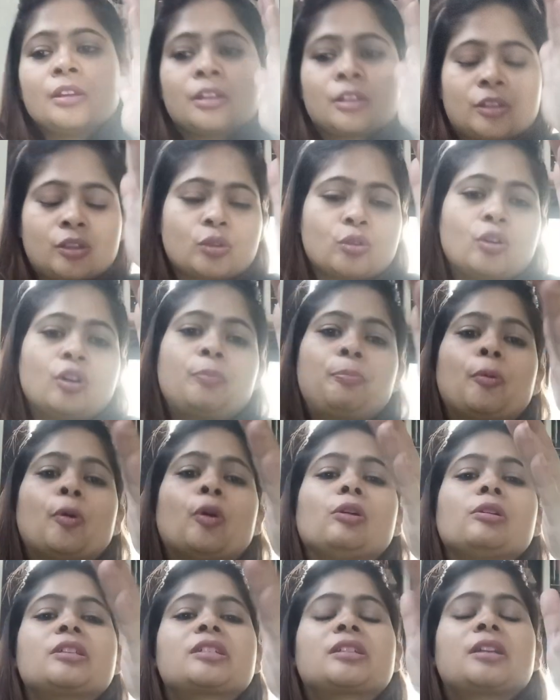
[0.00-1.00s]
So
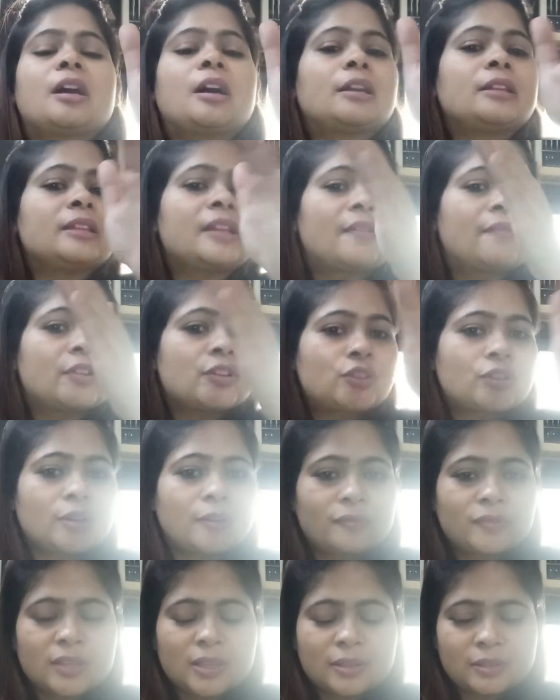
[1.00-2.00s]
pole star never
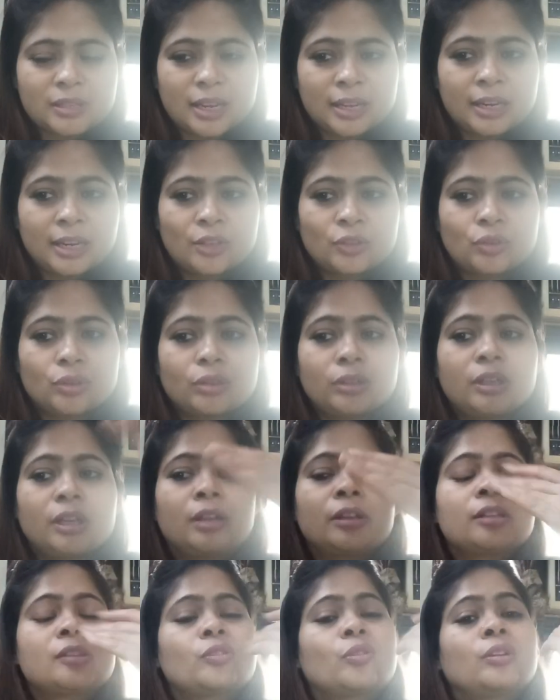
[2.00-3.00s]
shifts its direction.
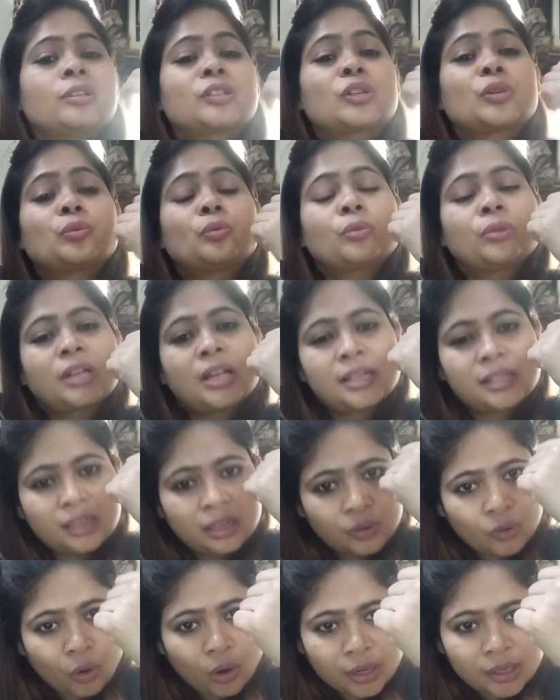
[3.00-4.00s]
It is also known as a
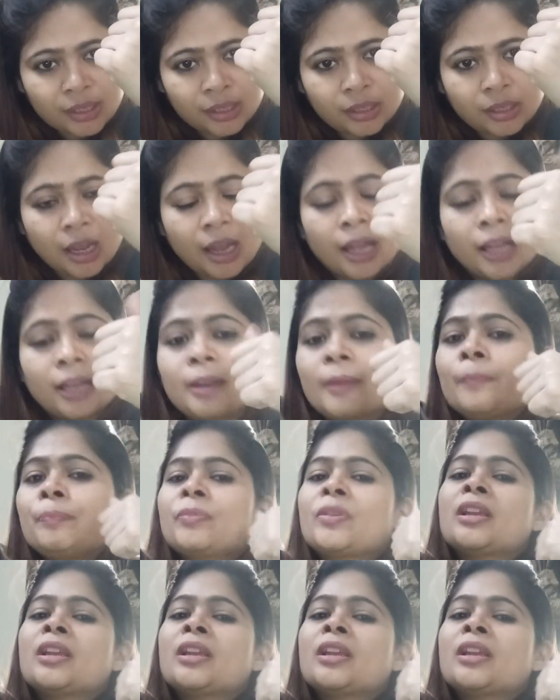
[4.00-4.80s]
north star.